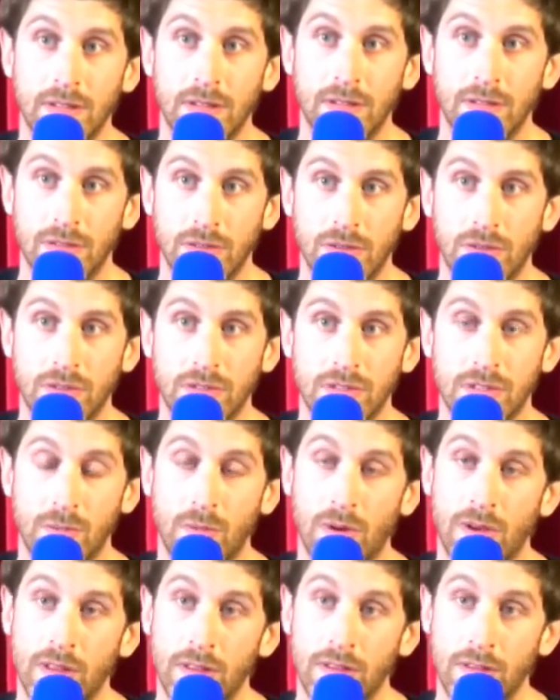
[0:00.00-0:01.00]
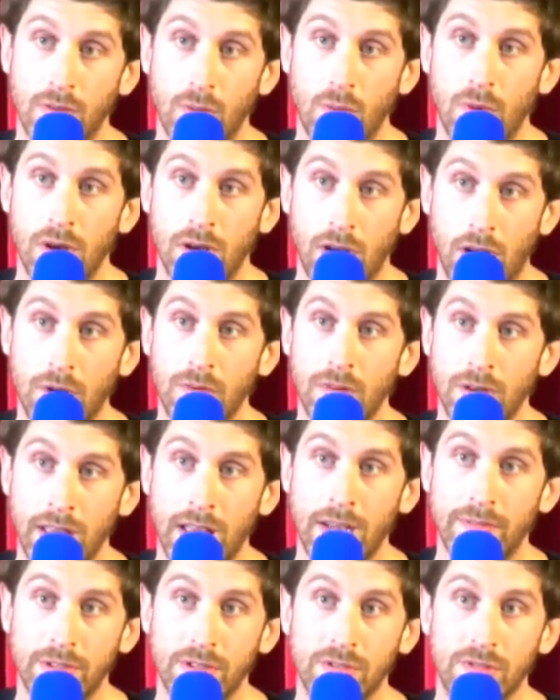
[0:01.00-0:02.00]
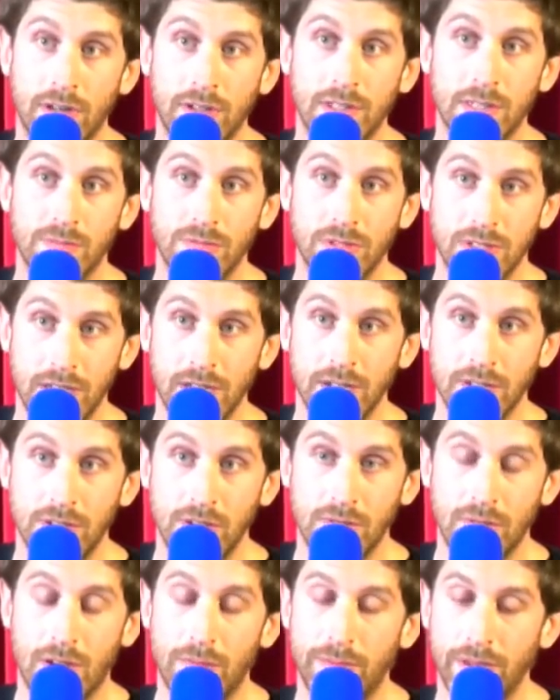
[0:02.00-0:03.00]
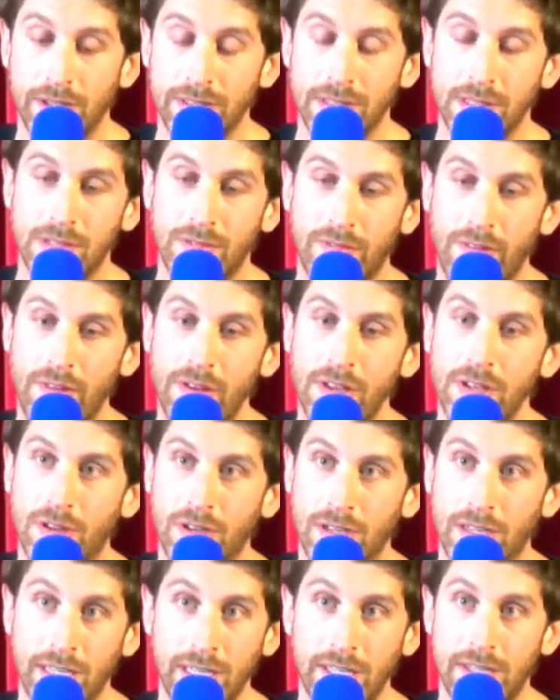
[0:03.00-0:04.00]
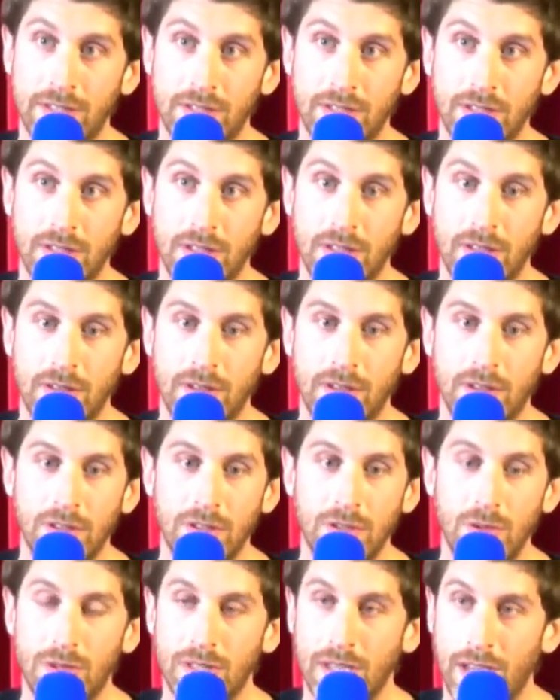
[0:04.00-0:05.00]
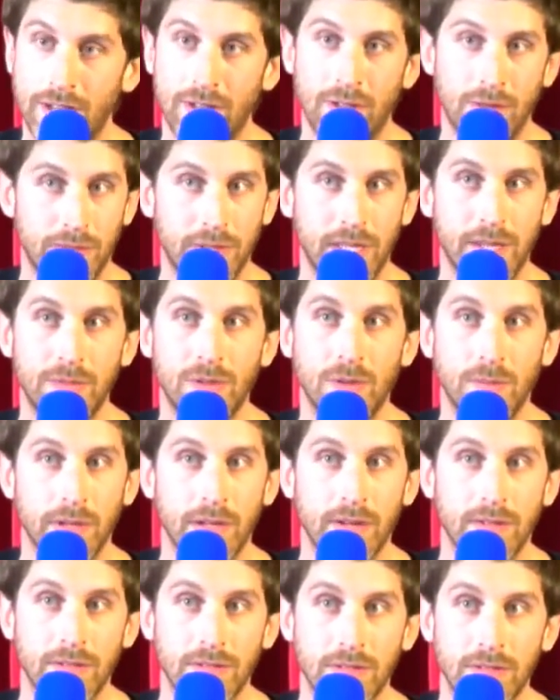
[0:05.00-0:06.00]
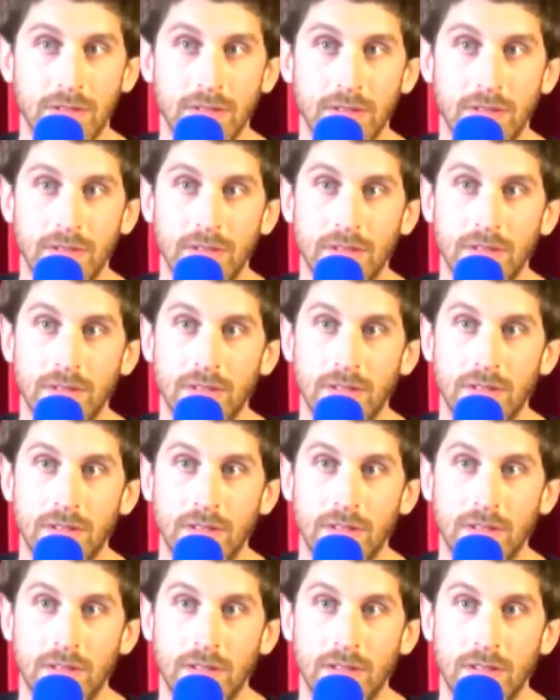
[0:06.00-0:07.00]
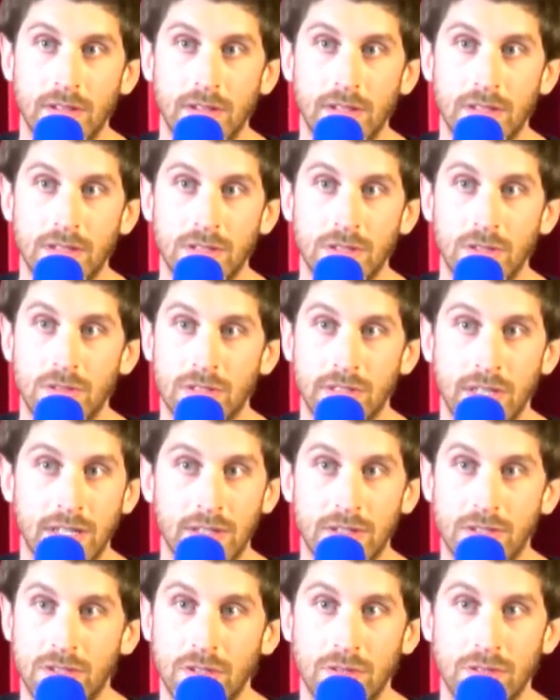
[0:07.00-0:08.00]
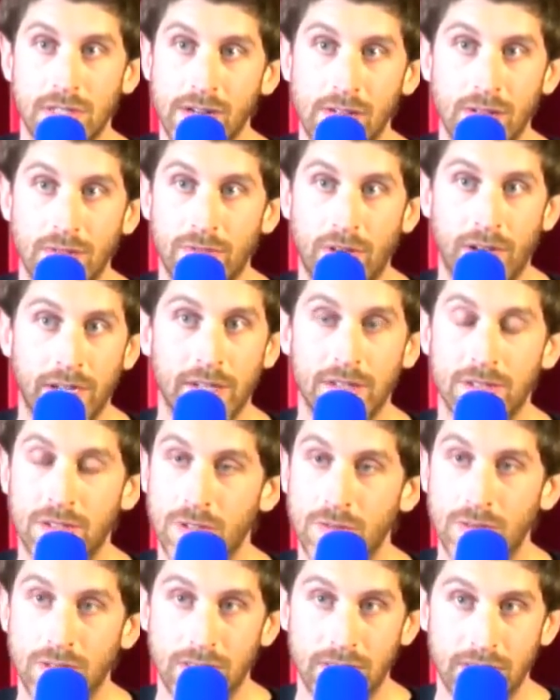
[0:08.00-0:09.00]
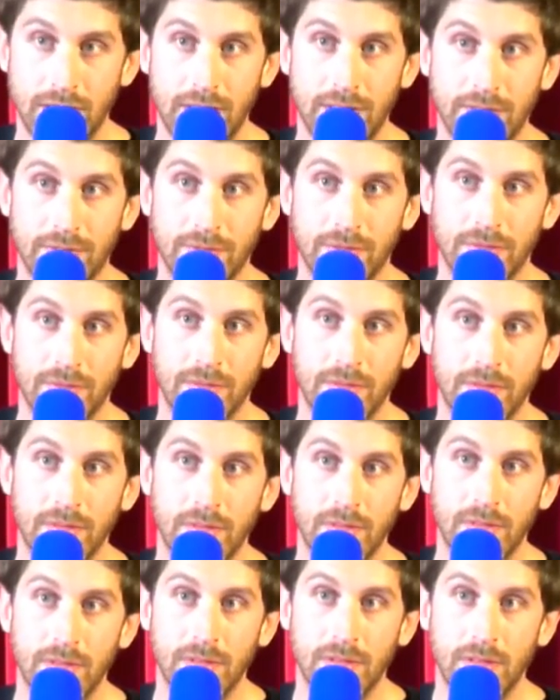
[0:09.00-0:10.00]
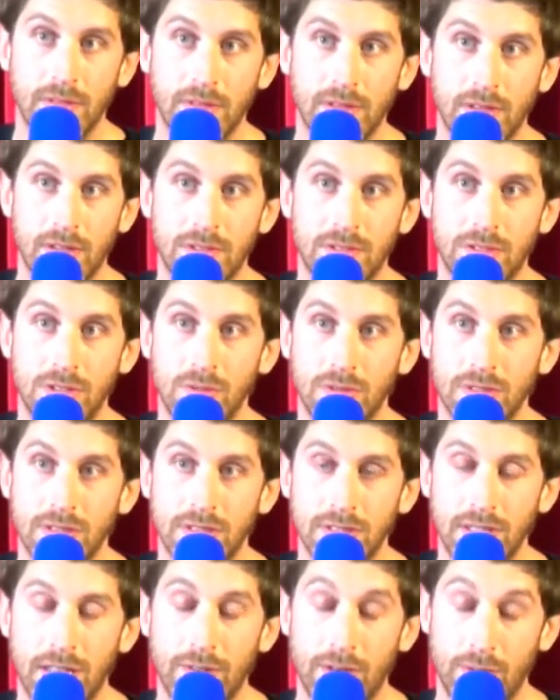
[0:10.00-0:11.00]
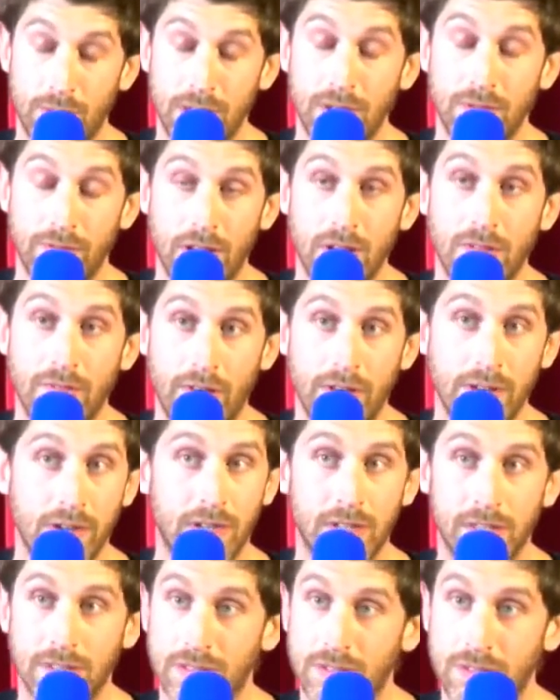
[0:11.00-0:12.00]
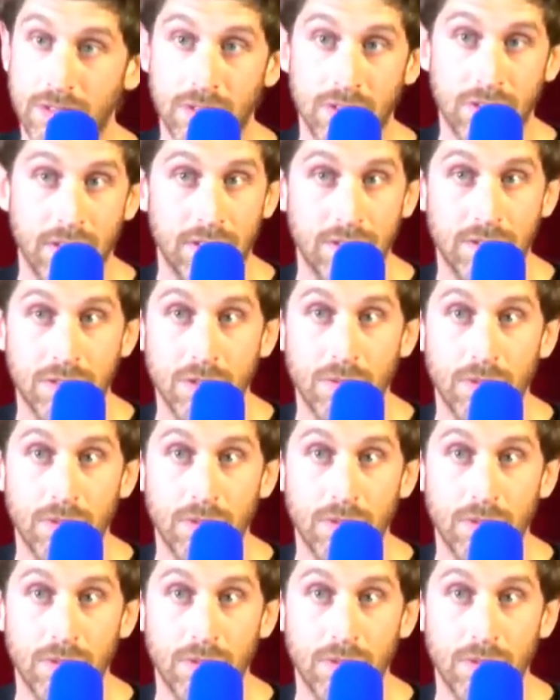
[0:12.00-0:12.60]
thoughts that were only ever trying to protect you, right? Because as a very young kid, you cannot blame your parents. It's too terrifying. It's too unsafe. It's too unsafe. When you're very, very young, it's too